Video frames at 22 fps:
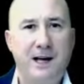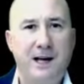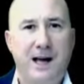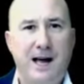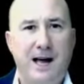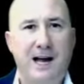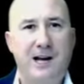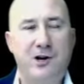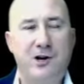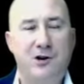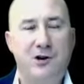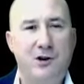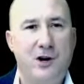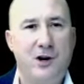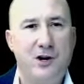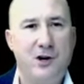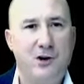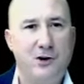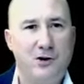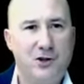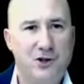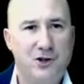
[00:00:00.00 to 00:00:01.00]
and
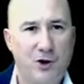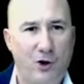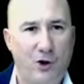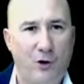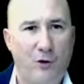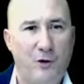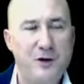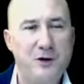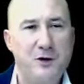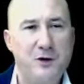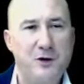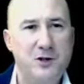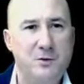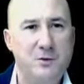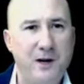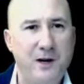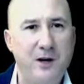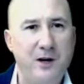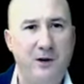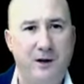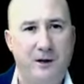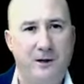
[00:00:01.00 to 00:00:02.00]
your soul and your
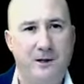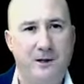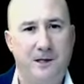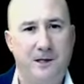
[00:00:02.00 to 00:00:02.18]
spirit.